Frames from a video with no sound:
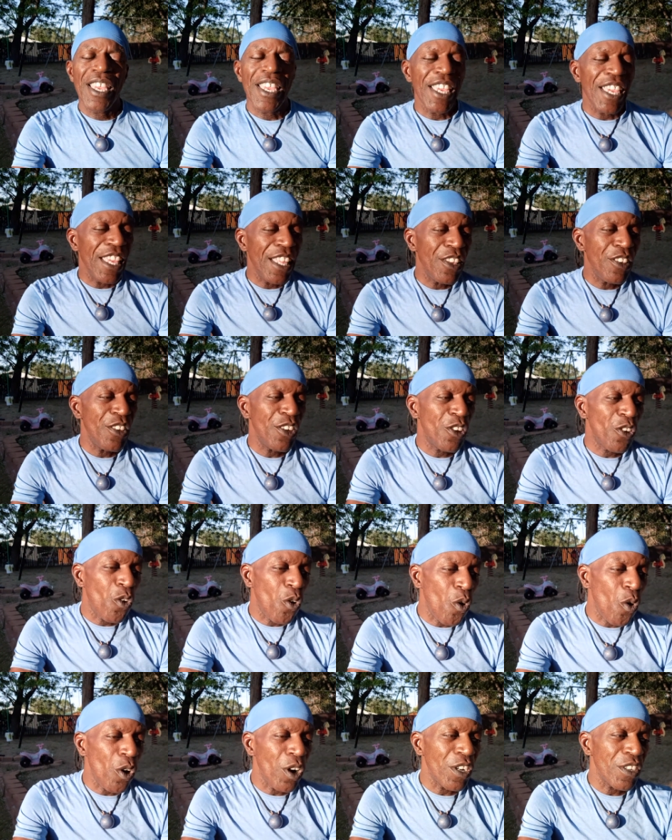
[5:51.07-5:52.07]
in the
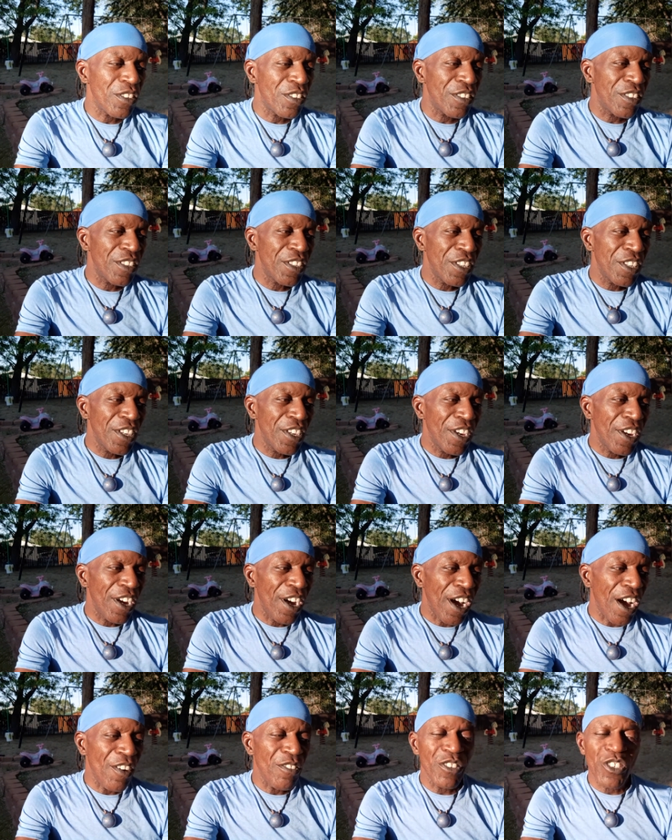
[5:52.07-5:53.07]
course
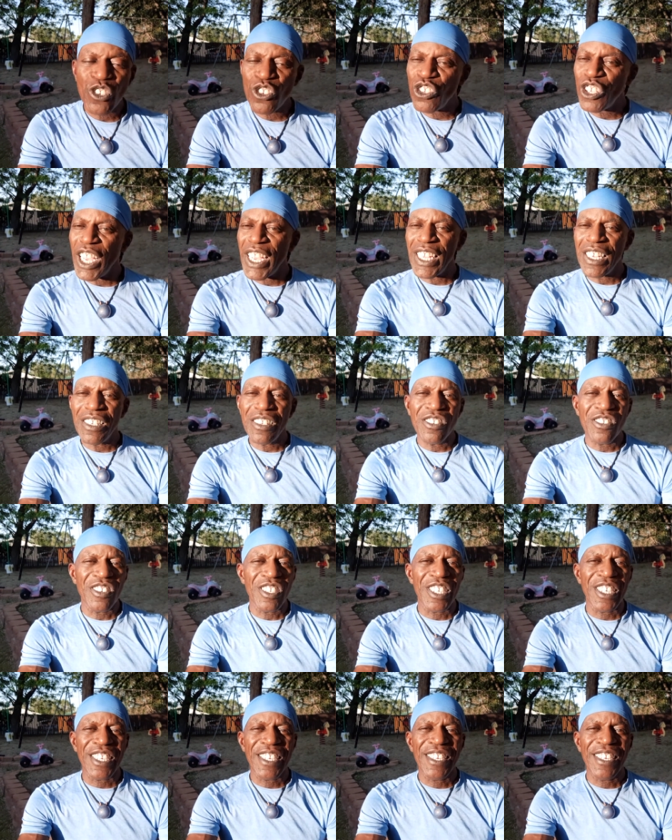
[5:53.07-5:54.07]
of
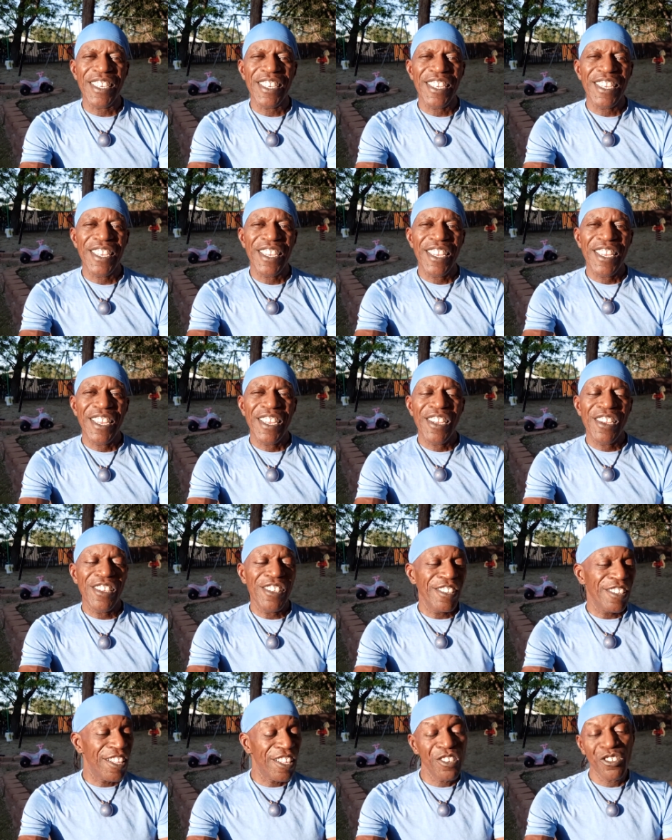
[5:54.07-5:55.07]
changing
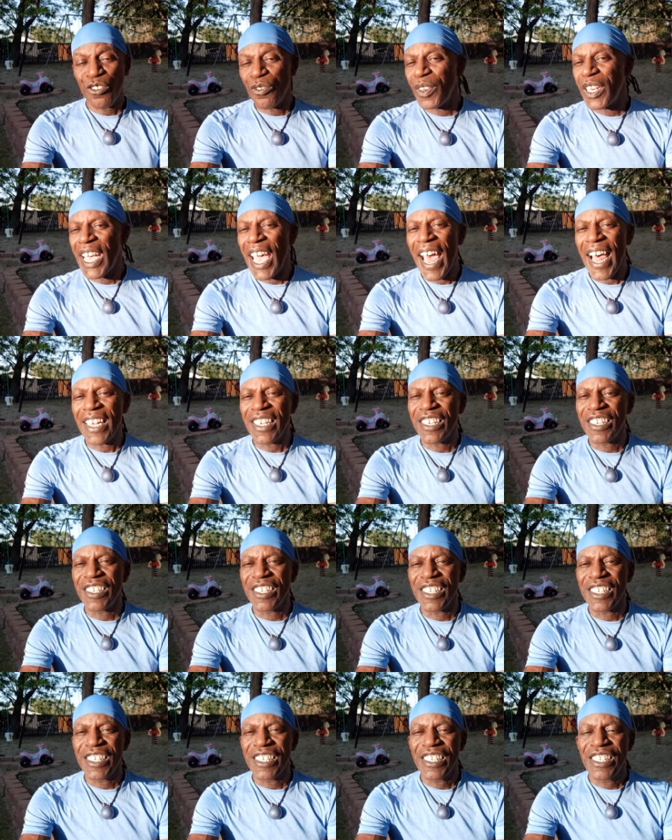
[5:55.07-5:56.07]
this
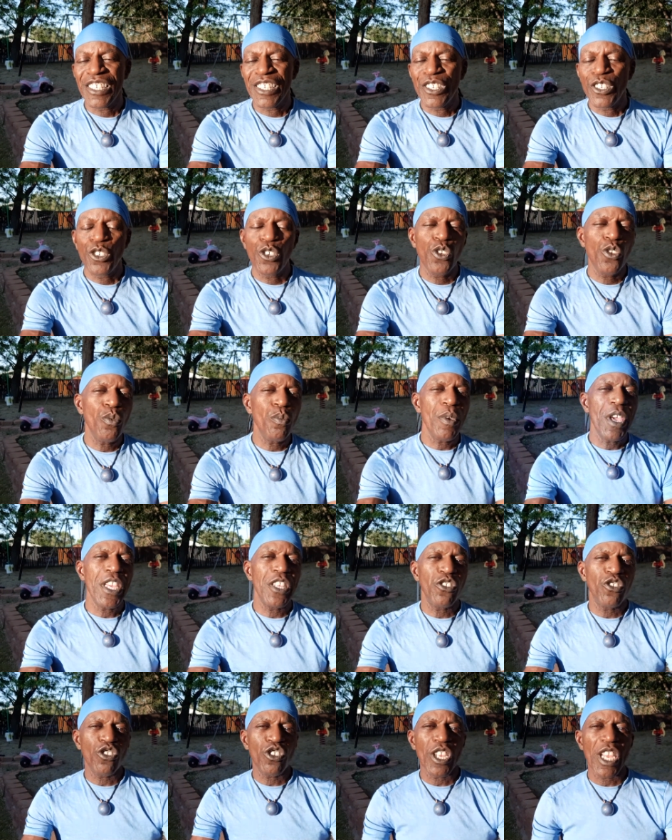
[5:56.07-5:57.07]
reality, you may
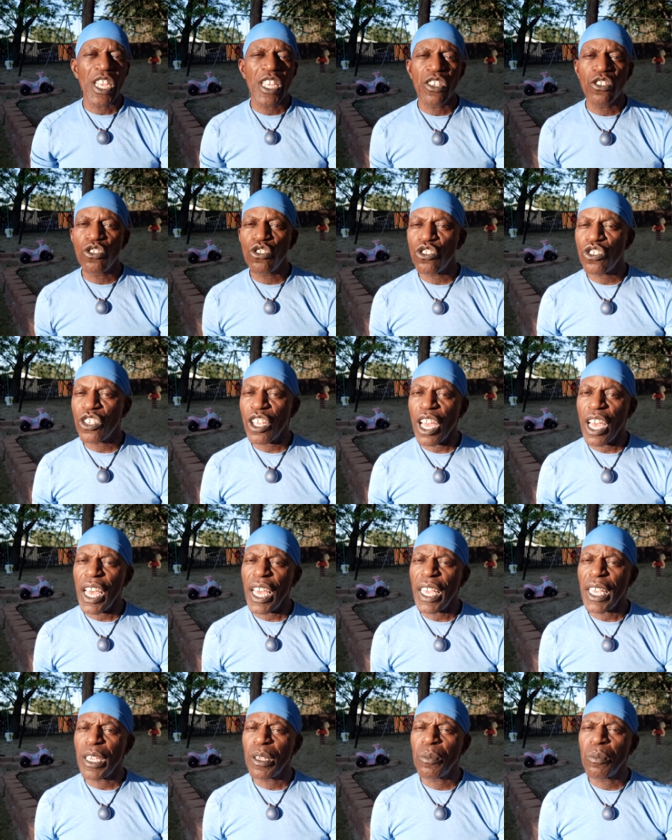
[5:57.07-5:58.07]
change
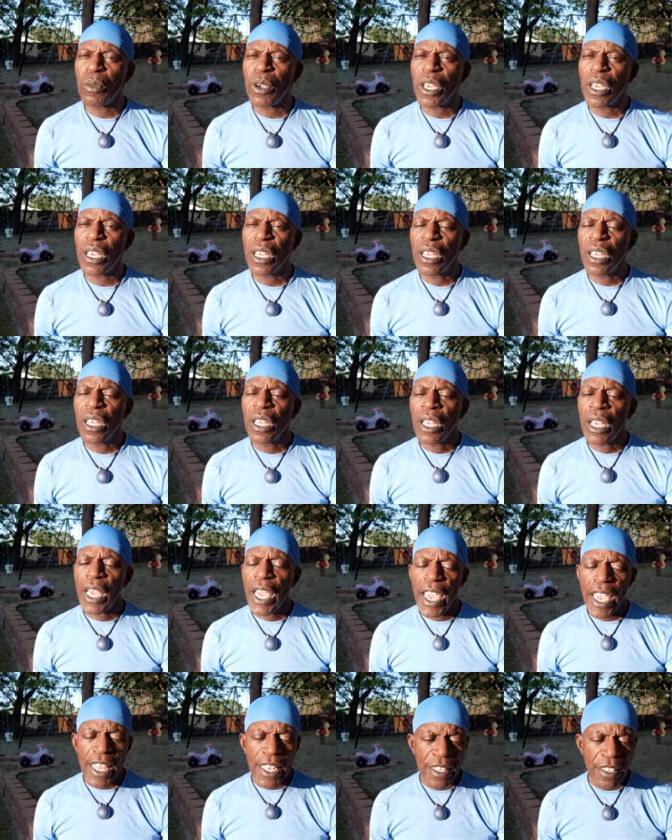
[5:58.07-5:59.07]
time.
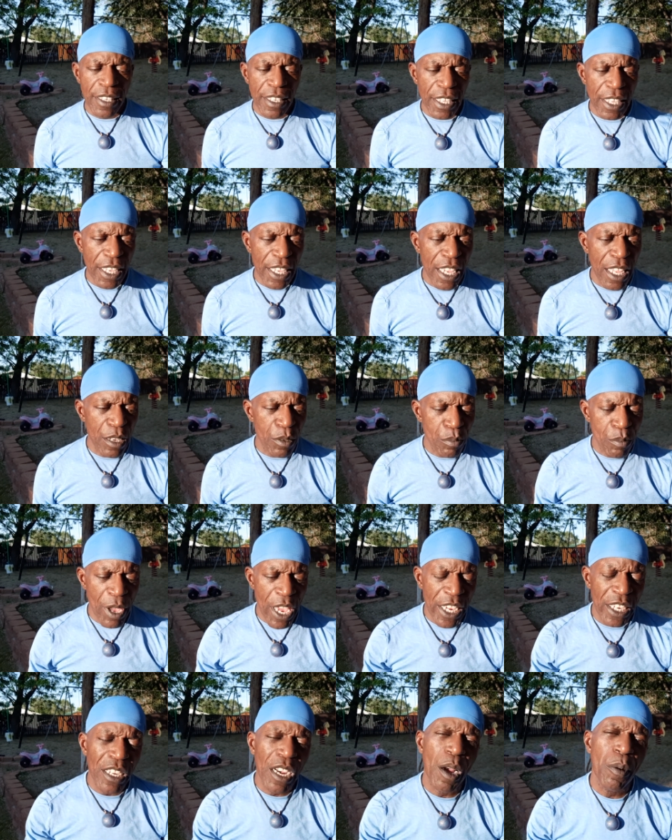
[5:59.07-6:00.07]
And it
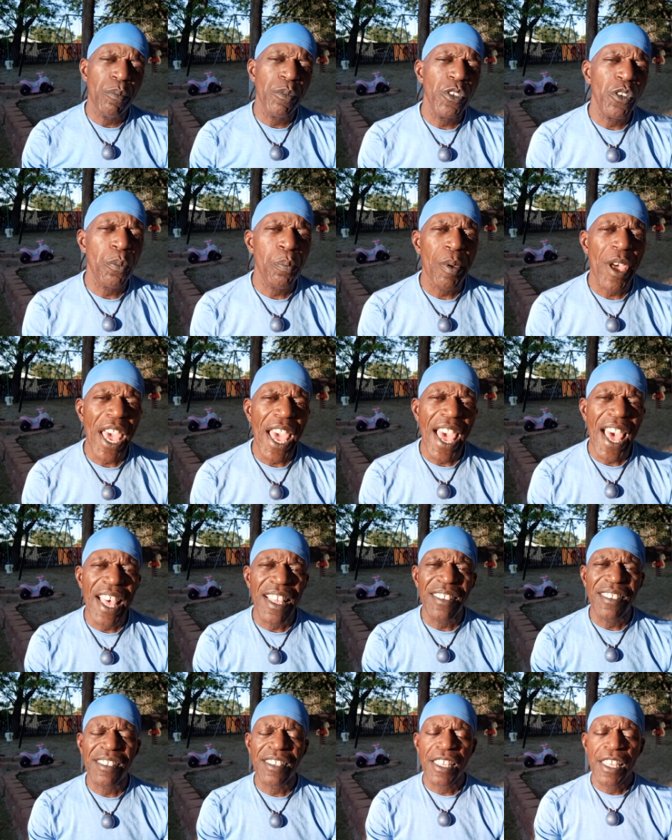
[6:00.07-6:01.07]
may come to
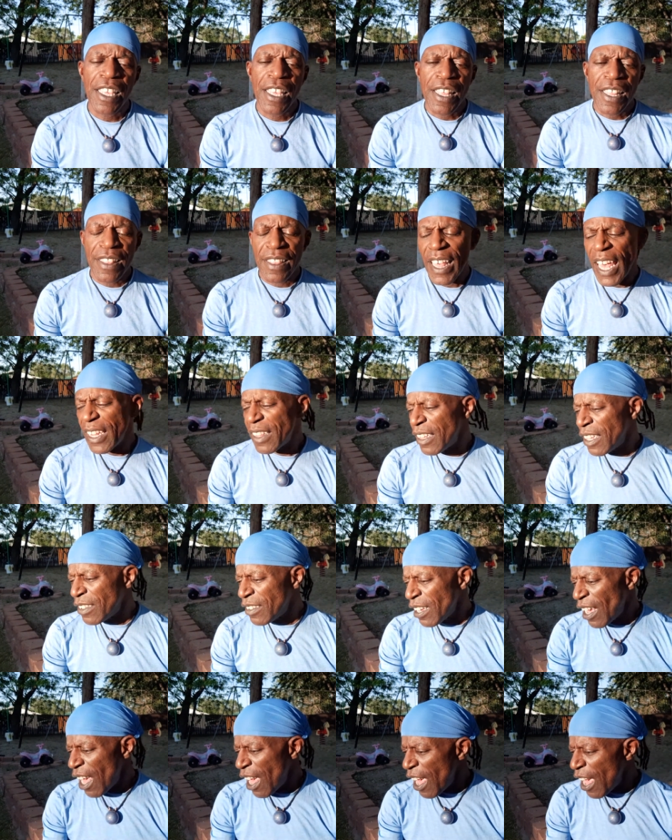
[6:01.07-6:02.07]
pass that the
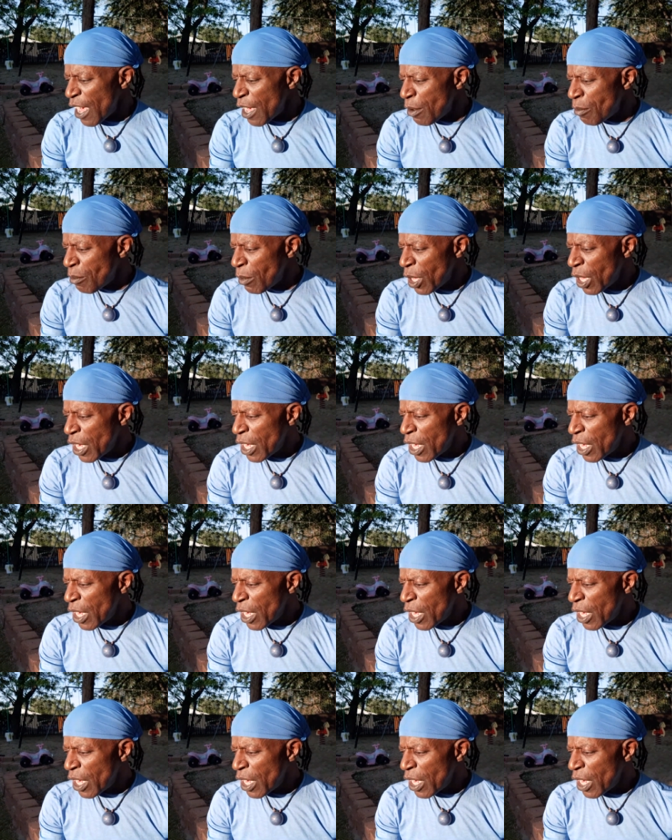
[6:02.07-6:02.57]
time